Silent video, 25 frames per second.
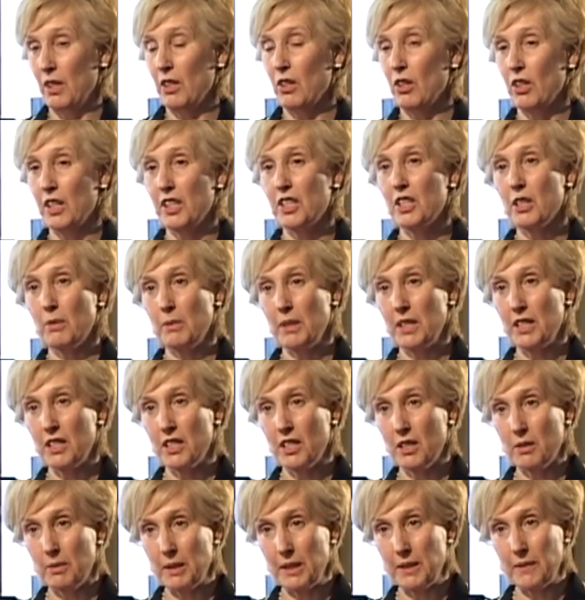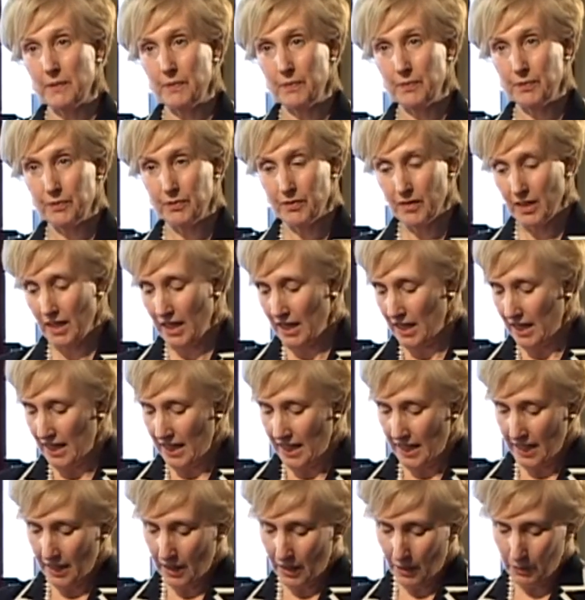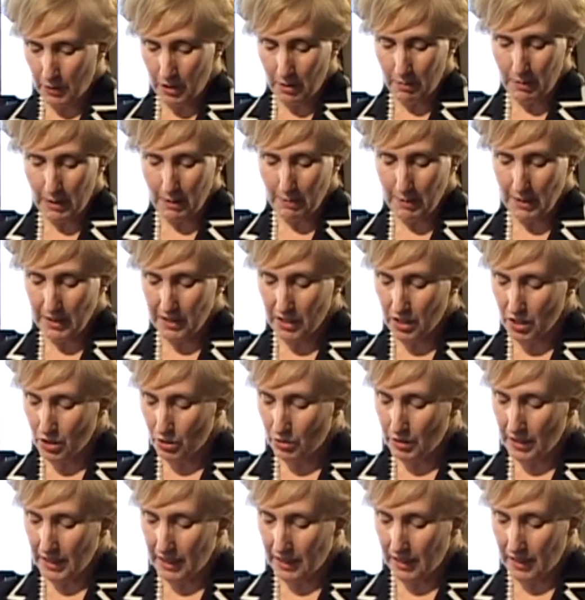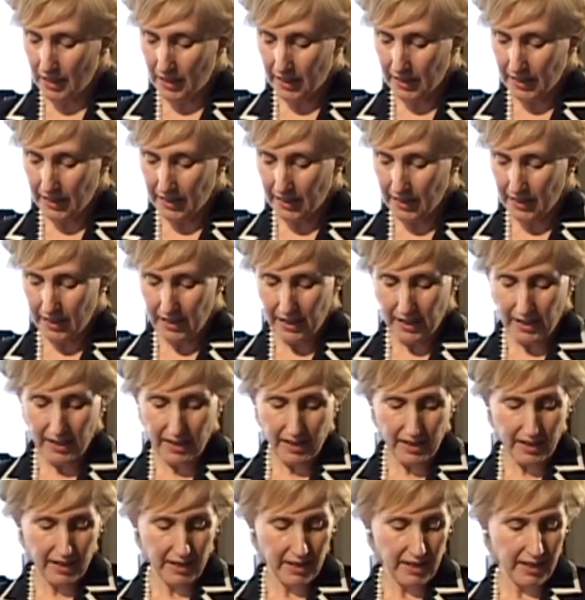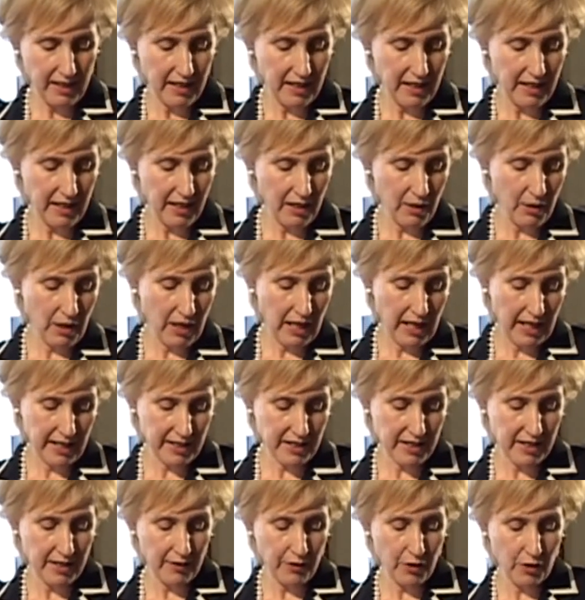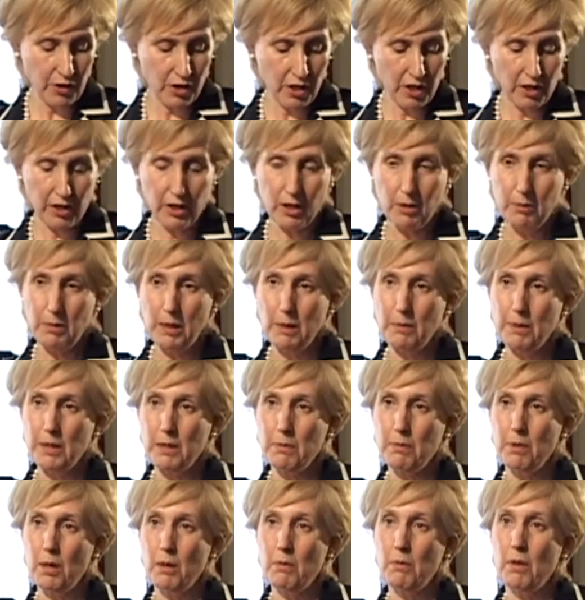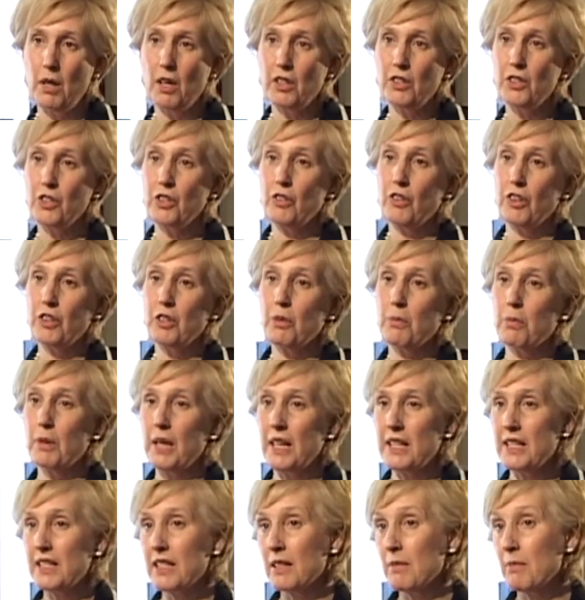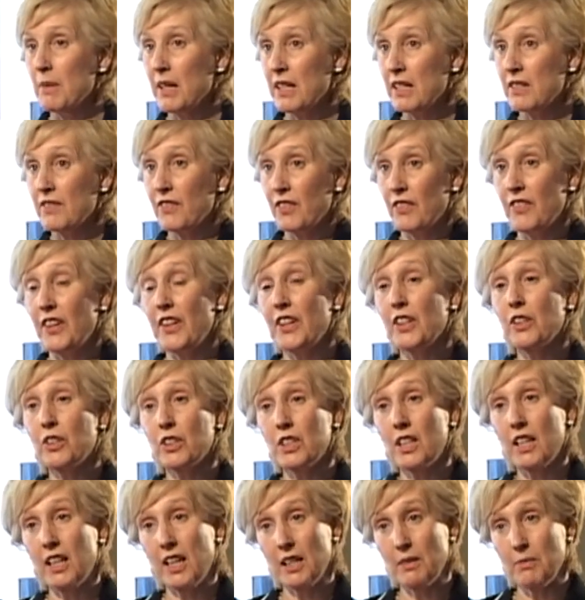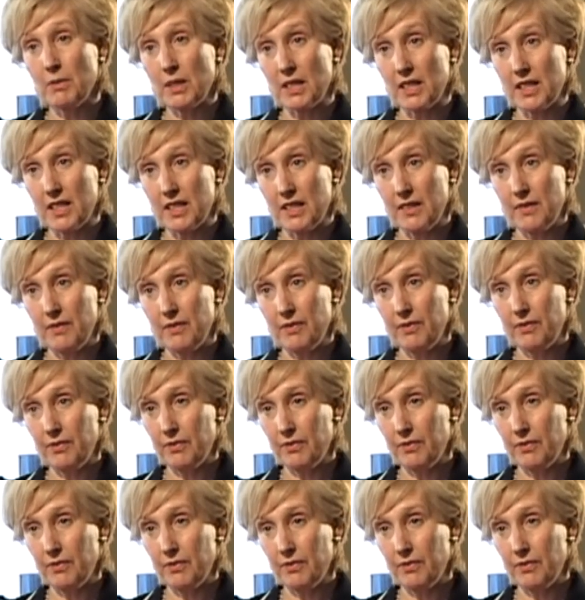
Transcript: We call it tummy to tummy. With the baby in a straight line, and if you tuck the baby's bum under your other breast, it makes for very good alignment.